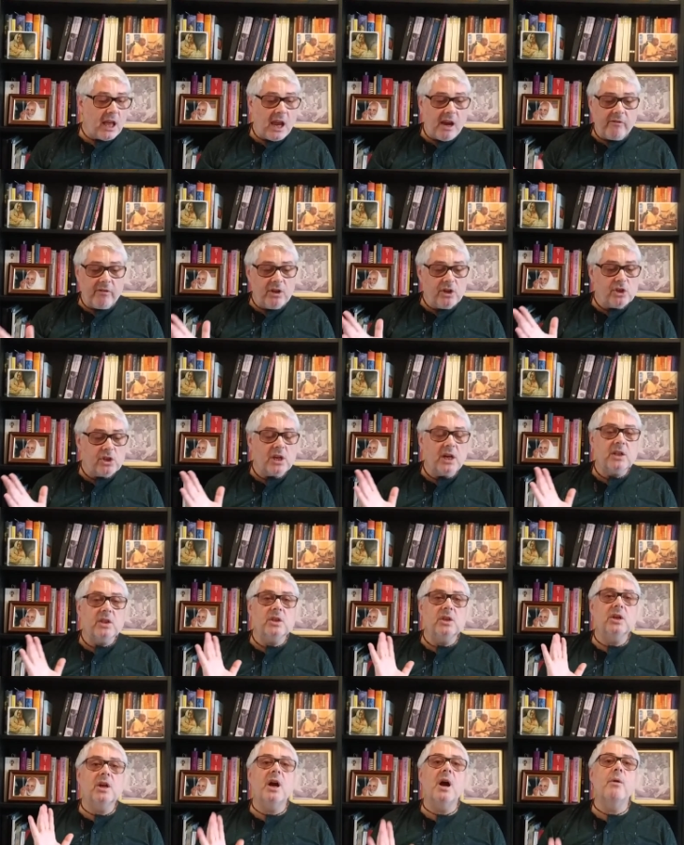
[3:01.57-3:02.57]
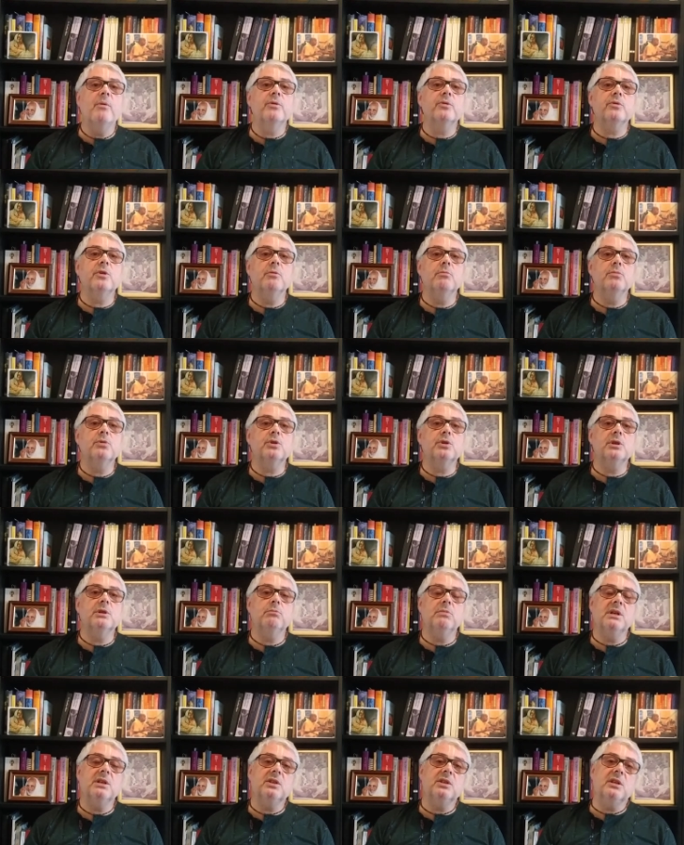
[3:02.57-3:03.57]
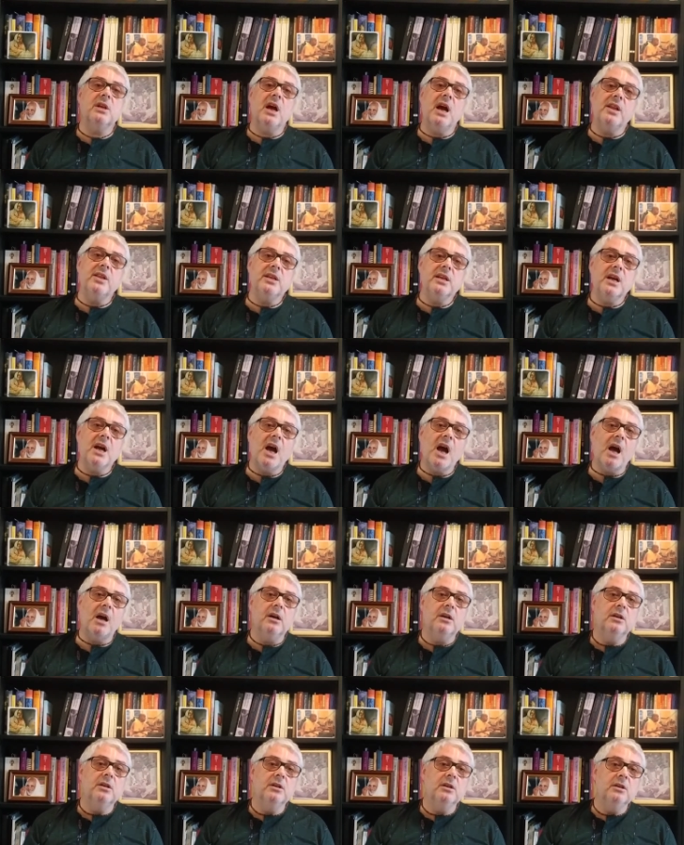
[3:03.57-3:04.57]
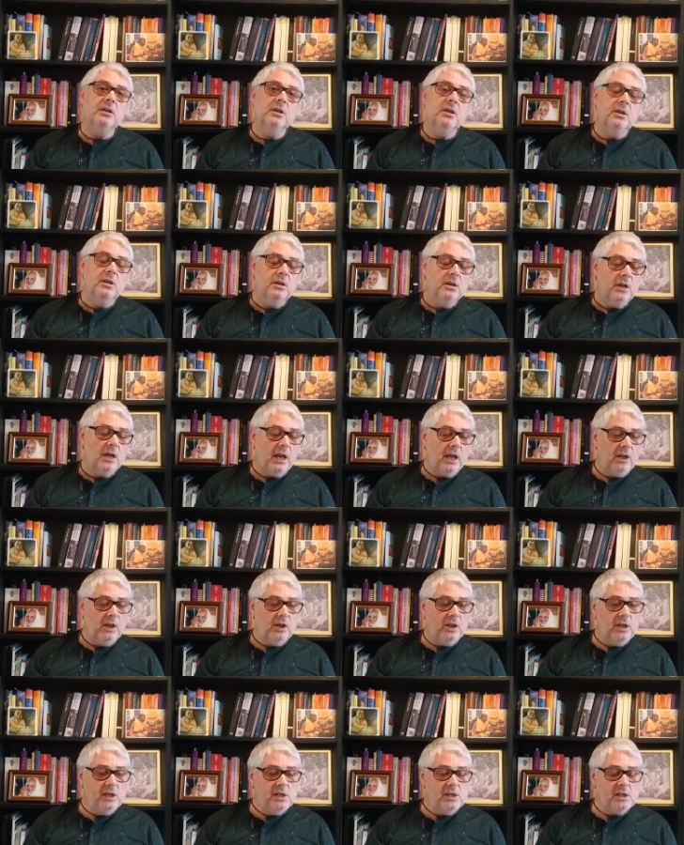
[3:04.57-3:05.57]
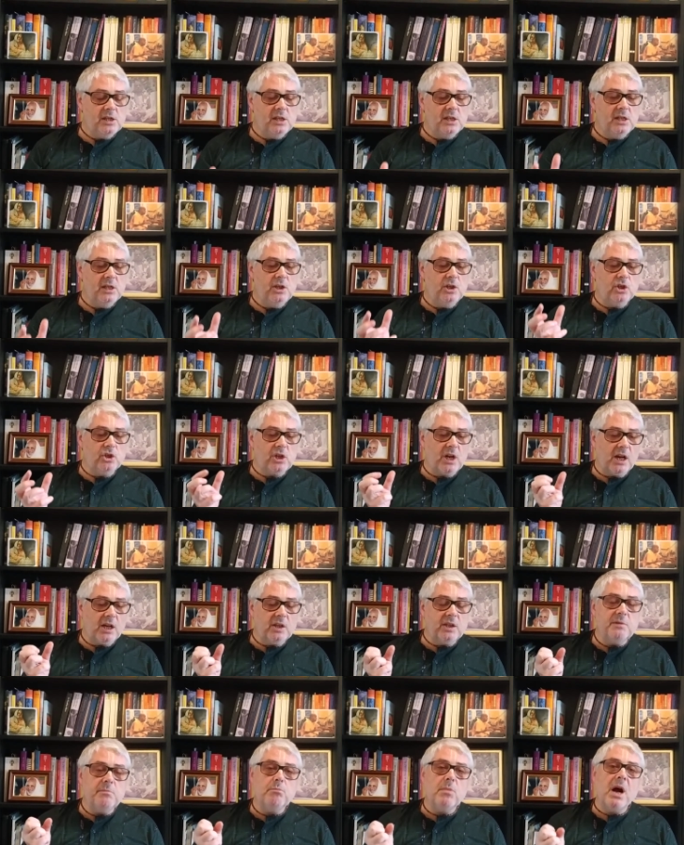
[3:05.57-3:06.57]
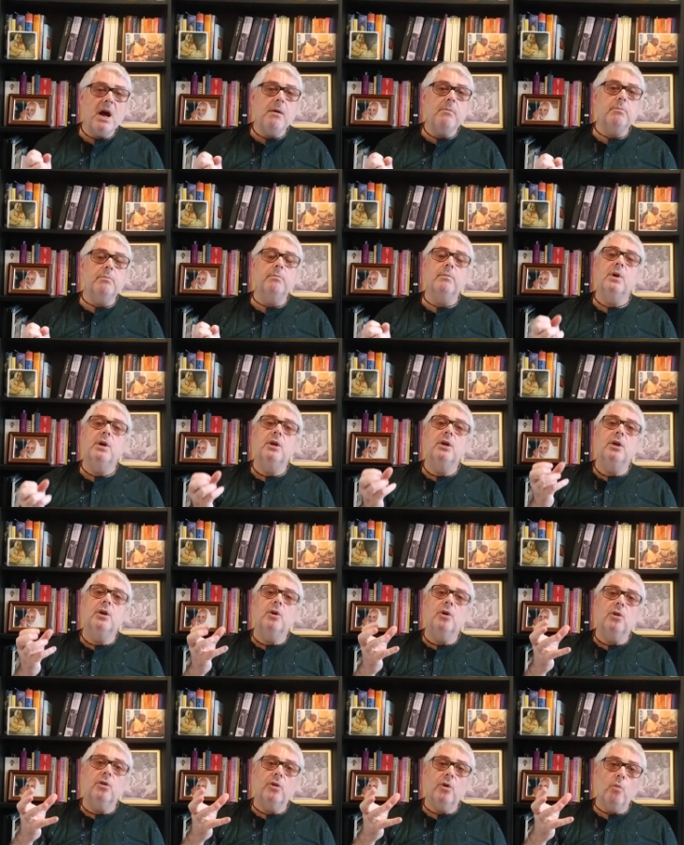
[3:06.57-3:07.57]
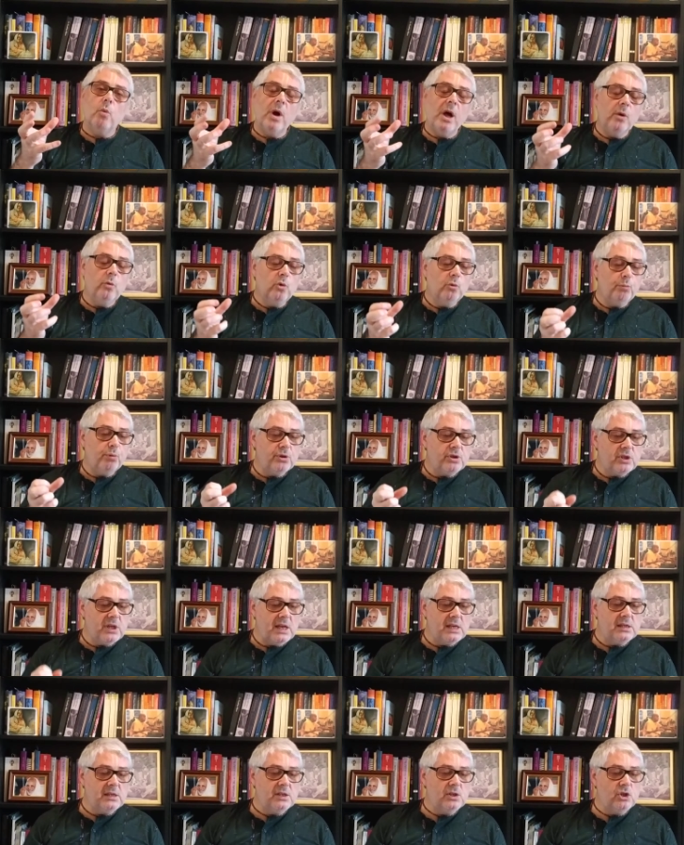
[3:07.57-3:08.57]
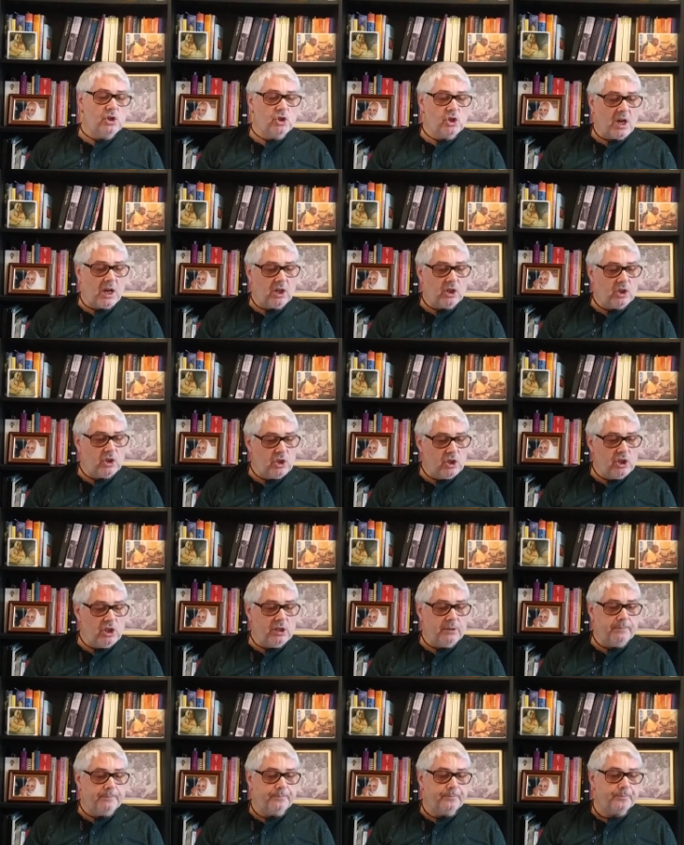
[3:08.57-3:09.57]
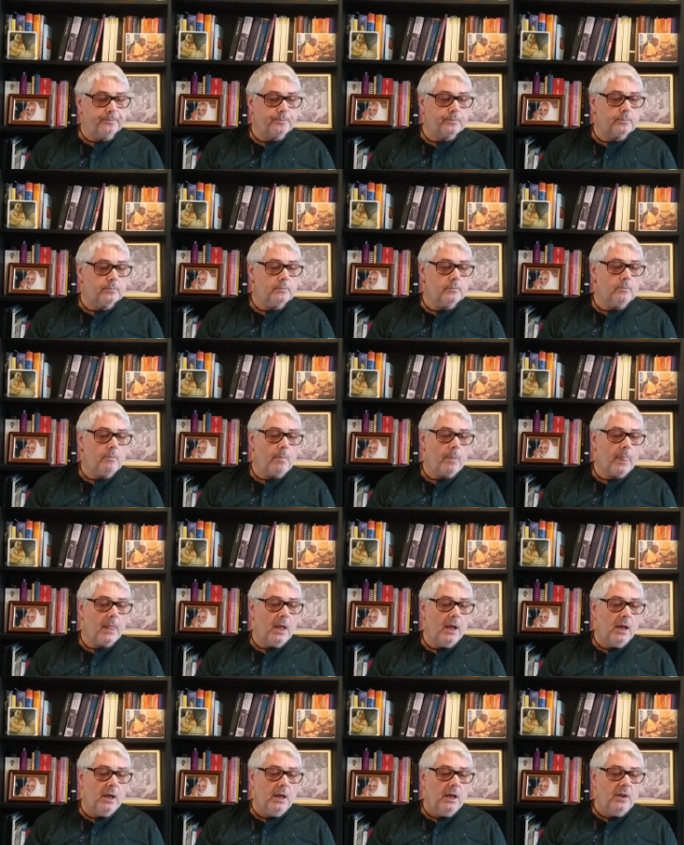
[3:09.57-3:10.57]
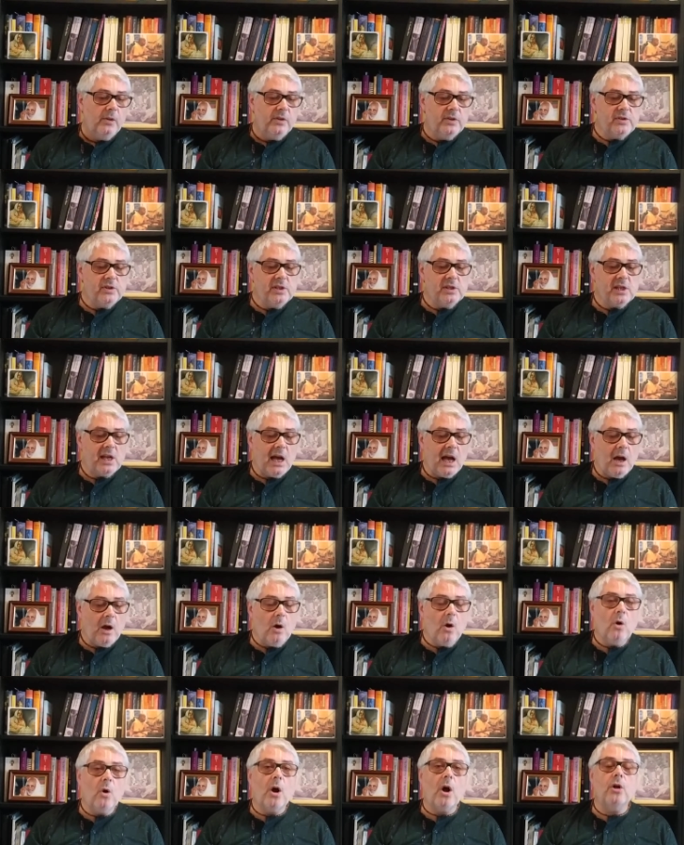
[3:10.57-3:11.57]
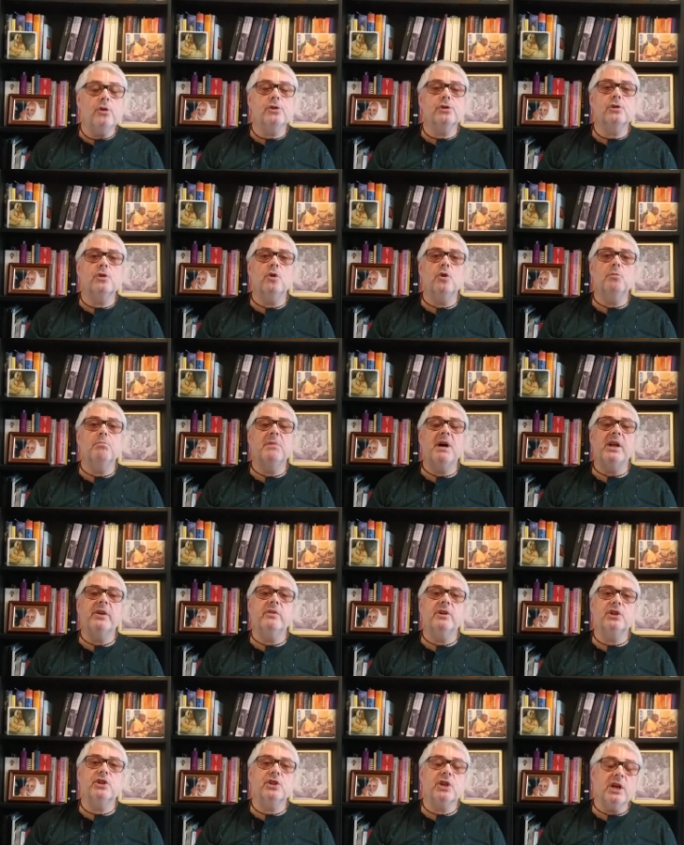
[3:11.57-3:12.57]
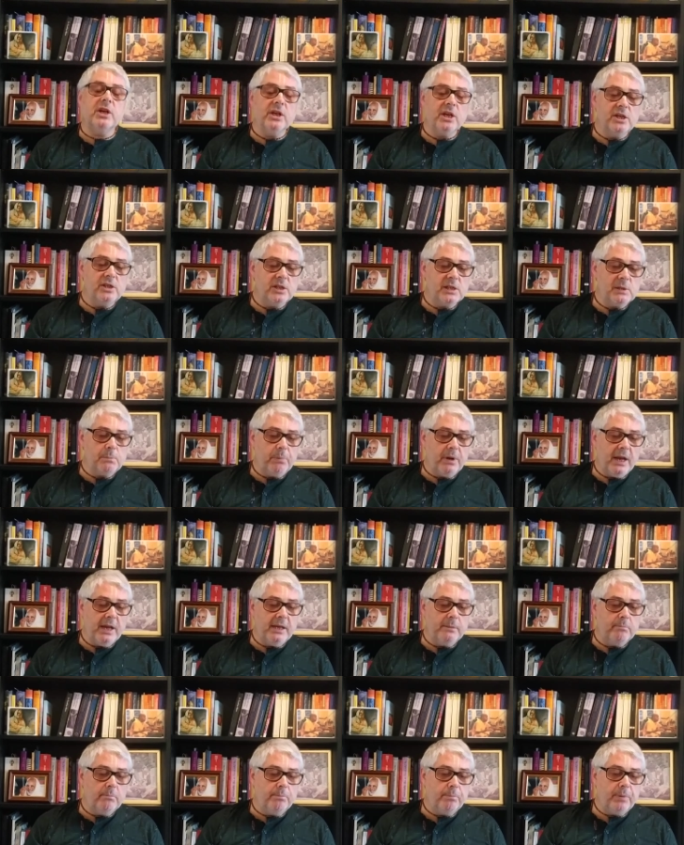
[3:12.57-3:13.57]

every Shakti comes from Srimati Radhika. And he is the Shaktiman, the one who possesses Shakti. This is how also Madhvacharya is explain,